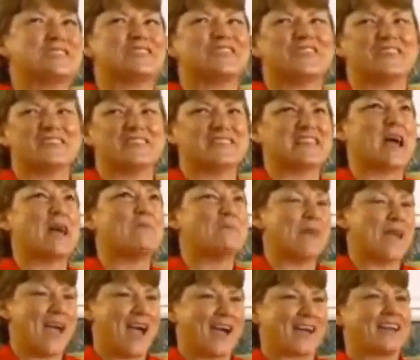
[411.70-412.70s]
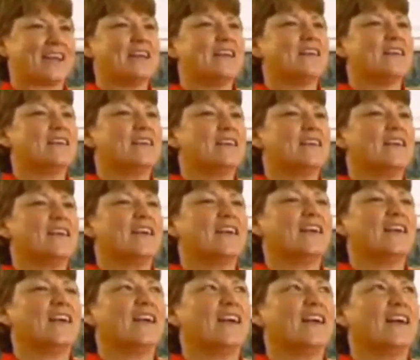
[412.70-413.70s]
juror sat back
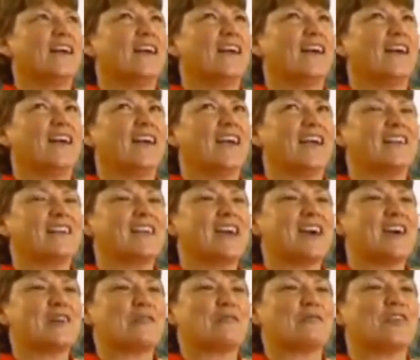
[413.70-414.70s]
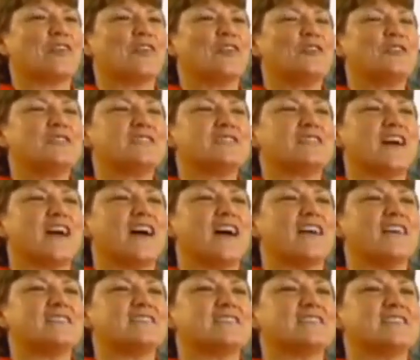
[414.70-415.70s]
and kind of rolled his
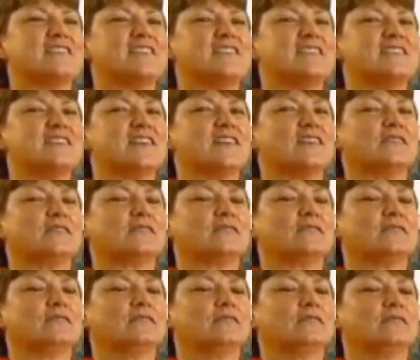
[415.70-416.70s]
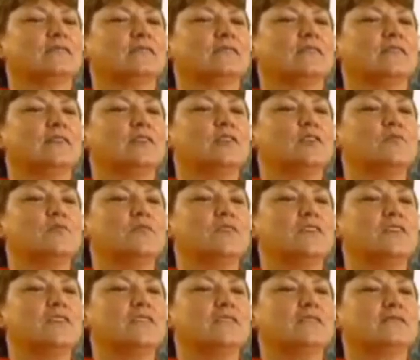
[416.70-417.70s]
eyes and he said, You
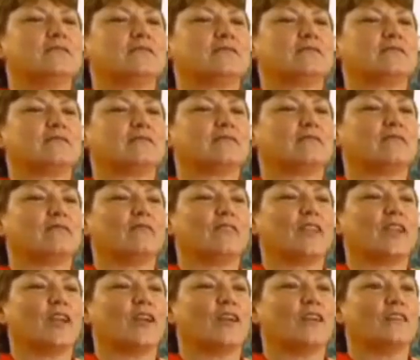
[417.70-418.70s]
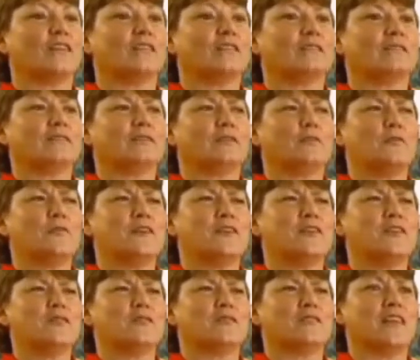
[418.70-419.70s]
mean we
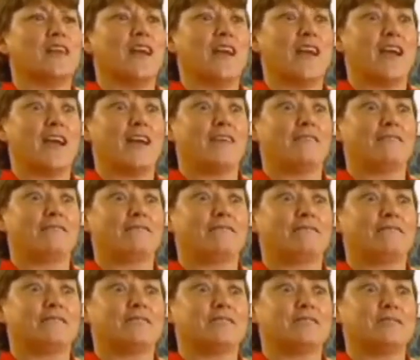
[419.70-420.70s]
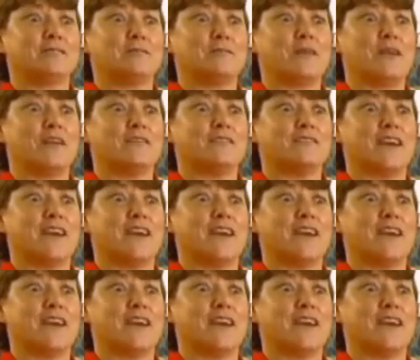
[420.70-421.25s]
don't have to pay